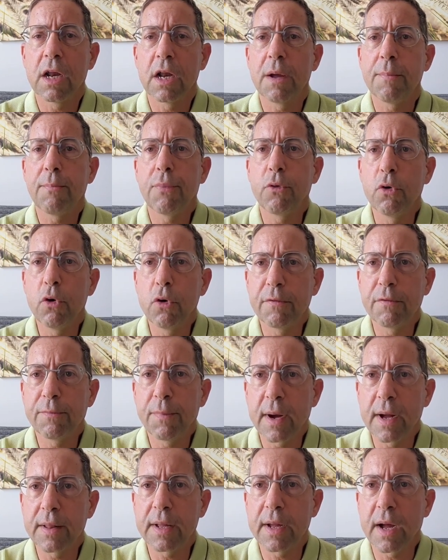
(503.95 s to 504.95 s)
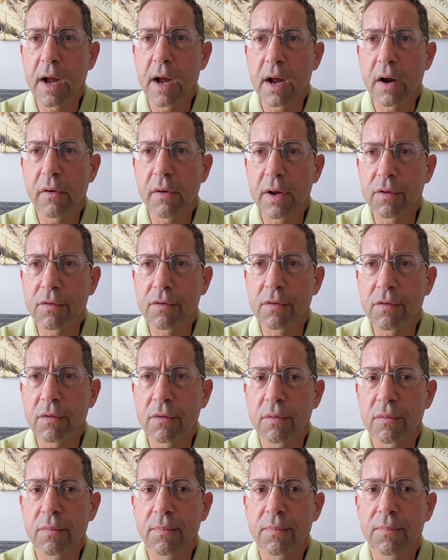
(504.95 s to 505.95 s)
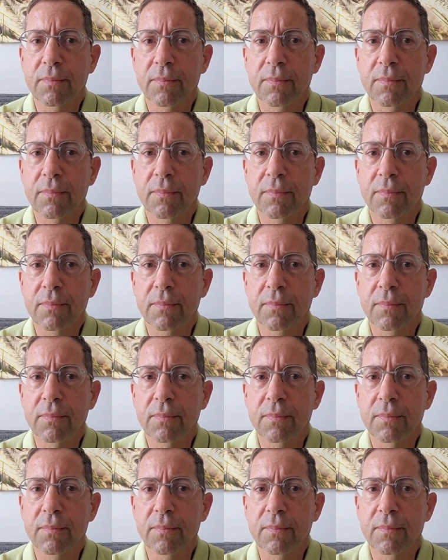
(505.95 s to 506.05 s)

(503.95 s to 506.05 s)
and approved by the IRS.